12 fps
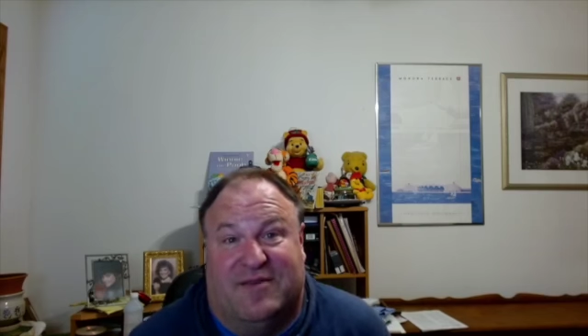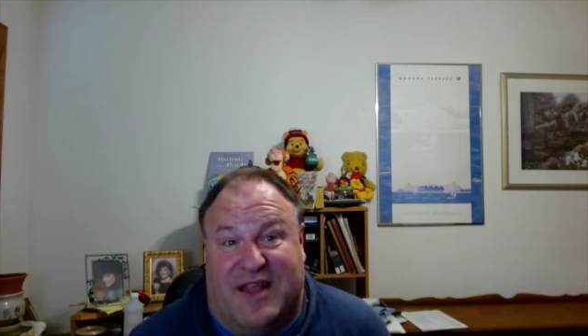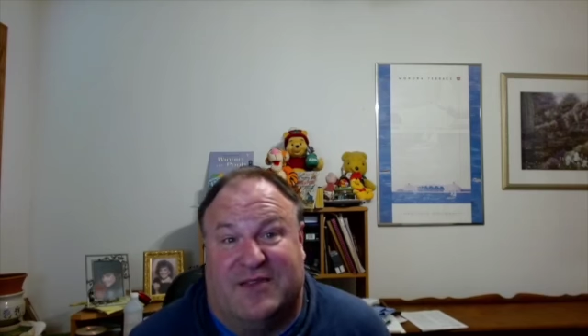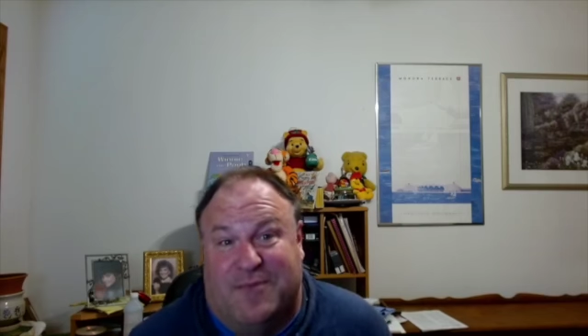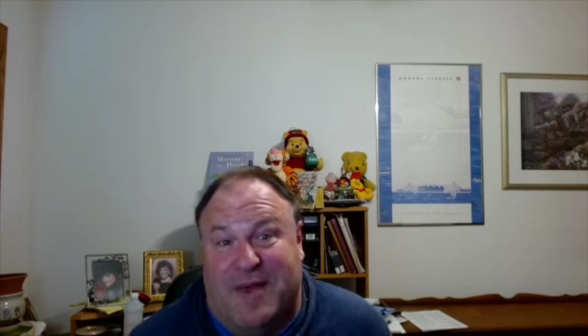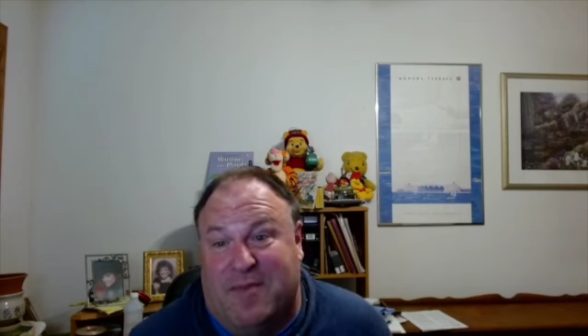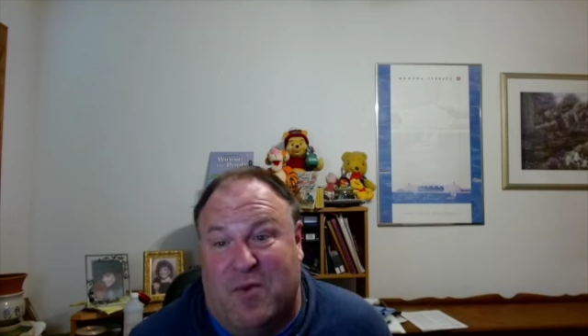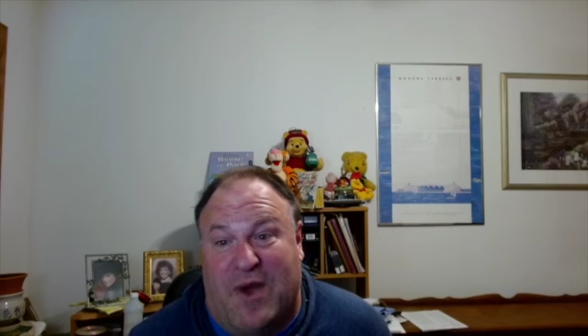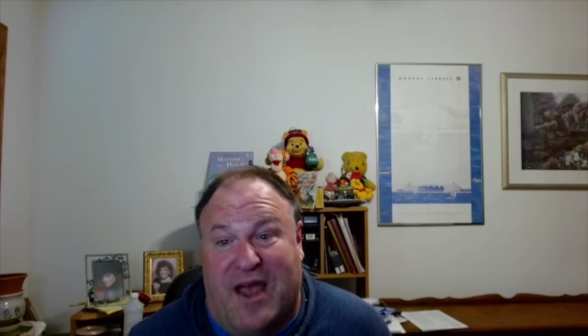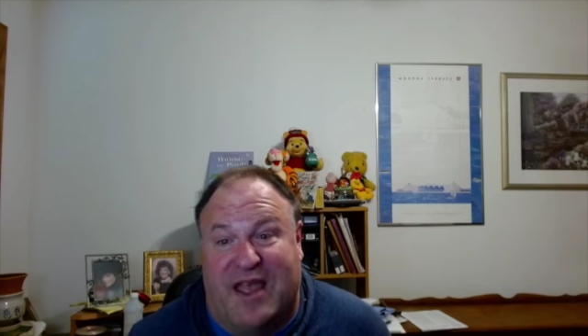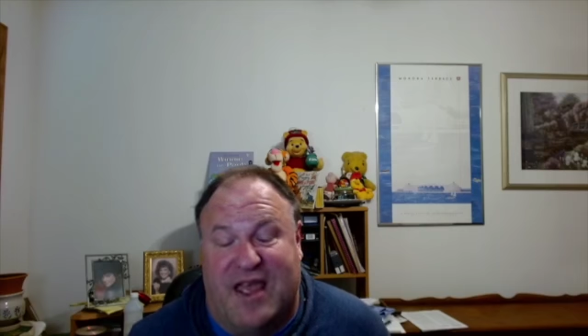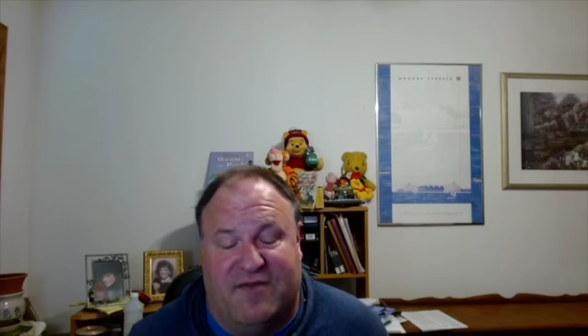So that's maybe
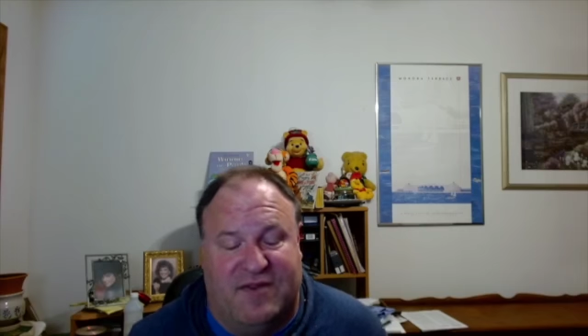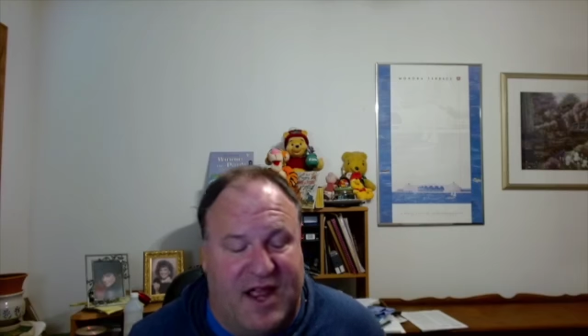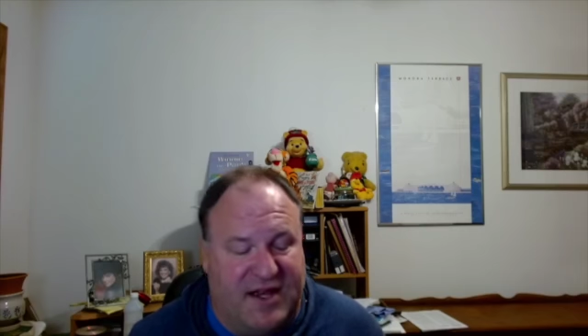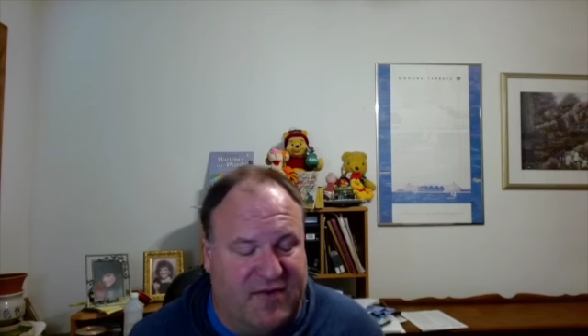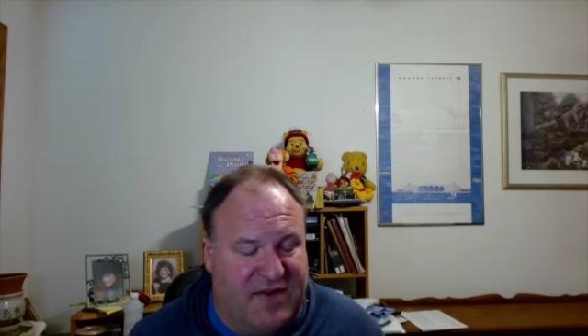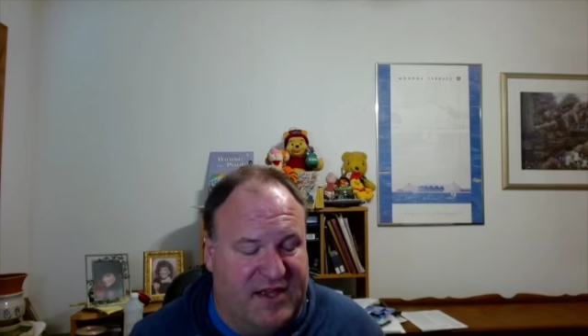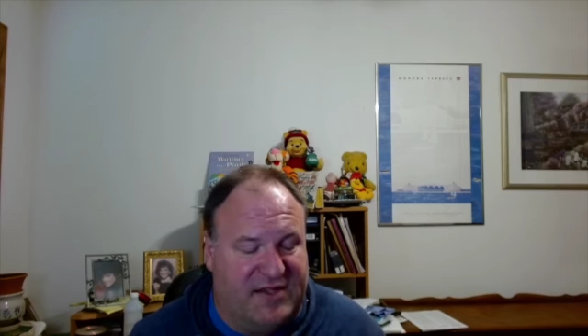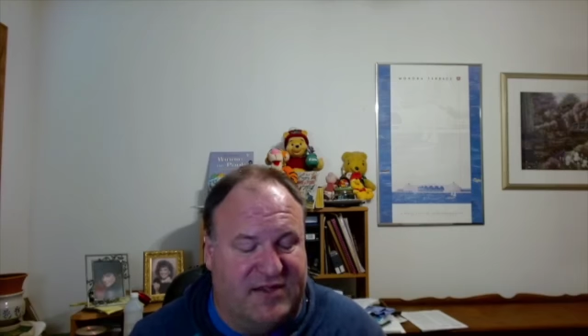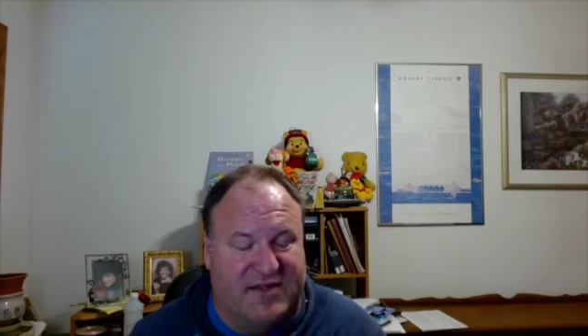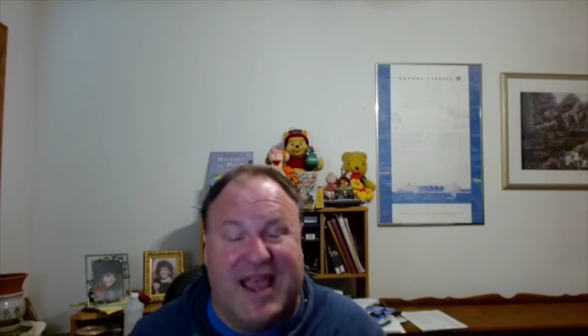why I have nine devices.